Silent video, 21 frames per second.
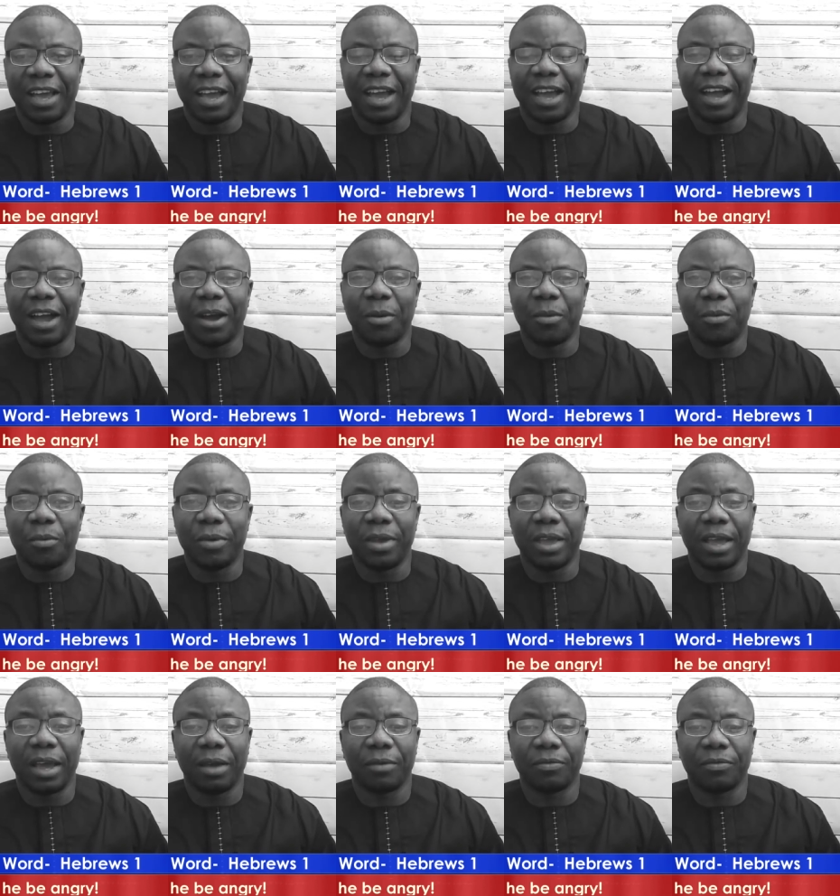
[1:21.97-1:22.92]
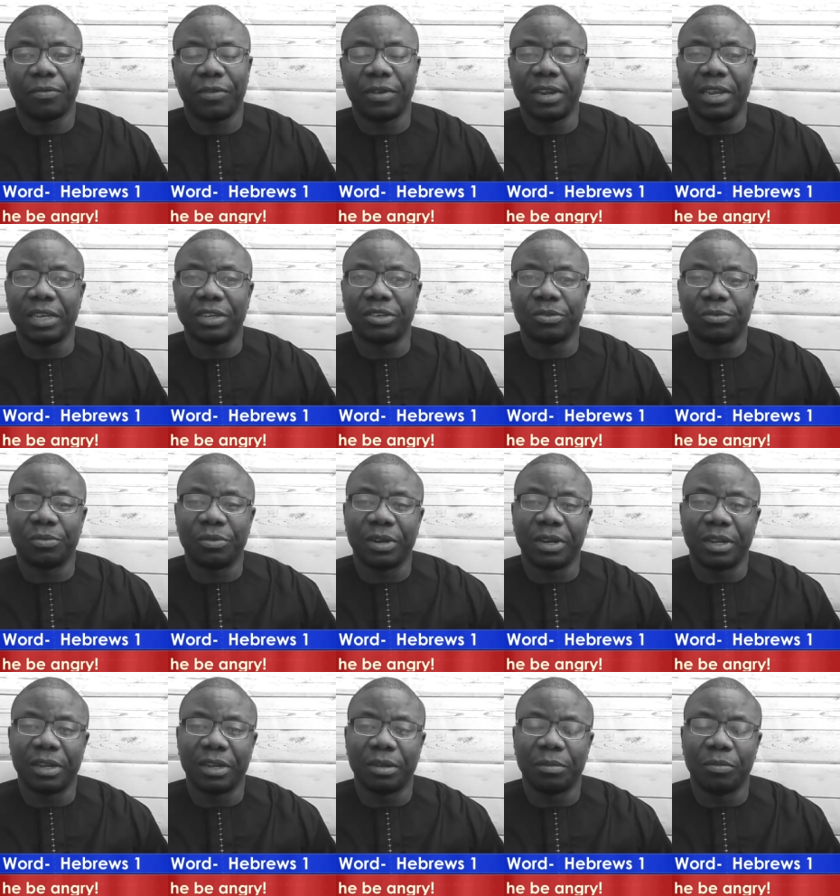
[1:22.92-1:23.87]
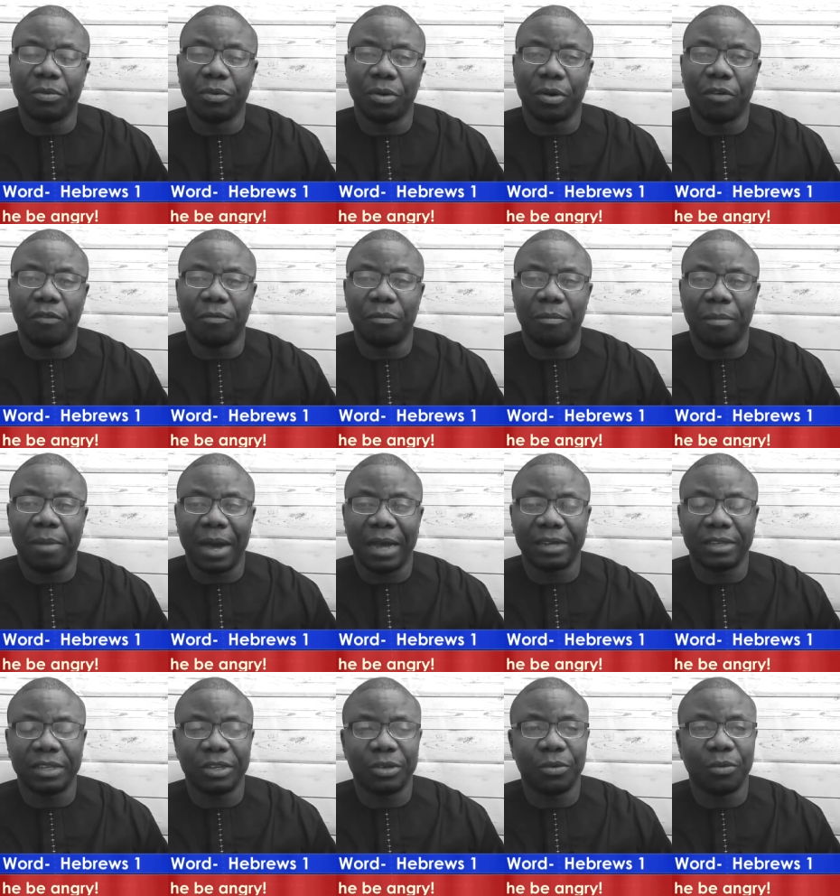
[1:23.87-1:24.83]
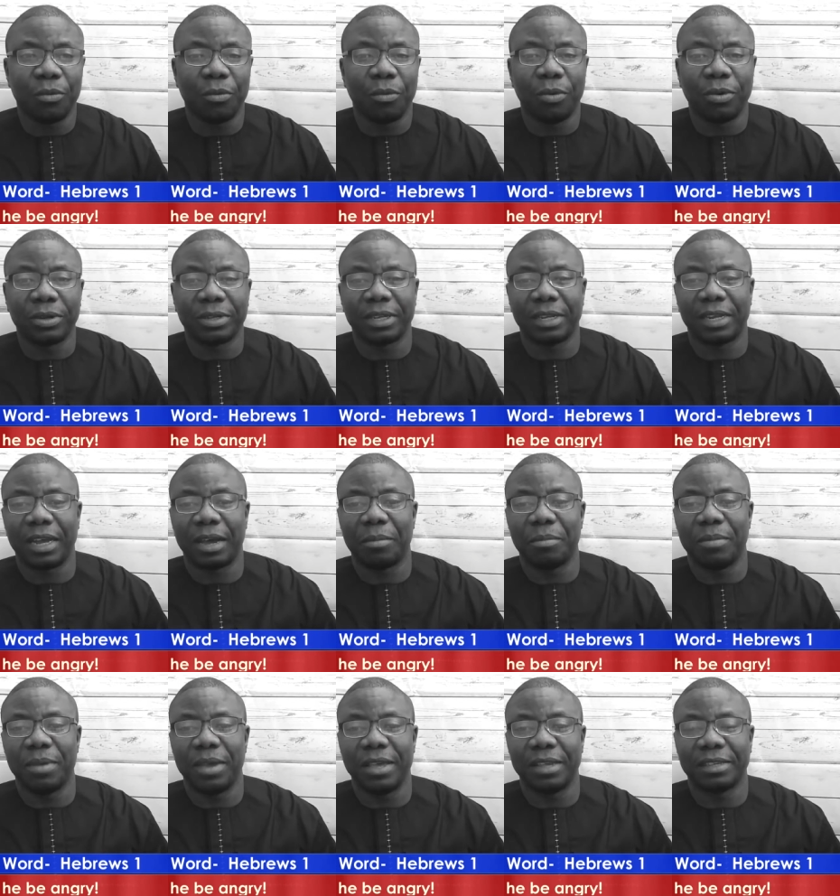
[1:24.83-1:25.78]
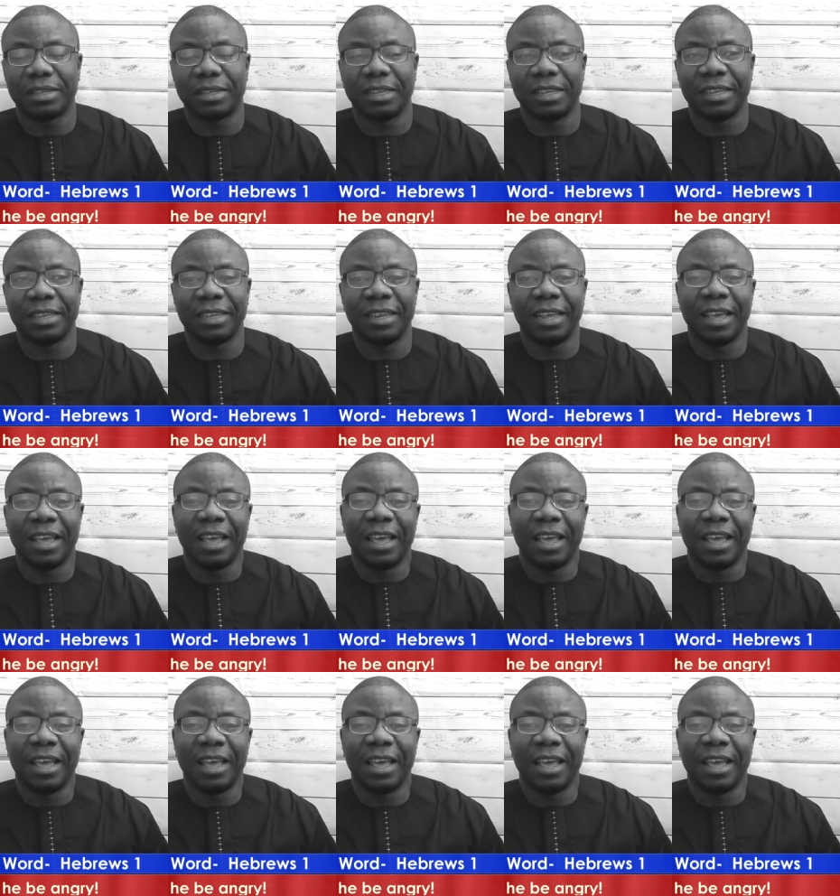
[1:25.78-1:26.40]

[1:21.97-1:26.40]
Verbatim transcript: Uh, we have finished reading the book of Matthew. What an amazing!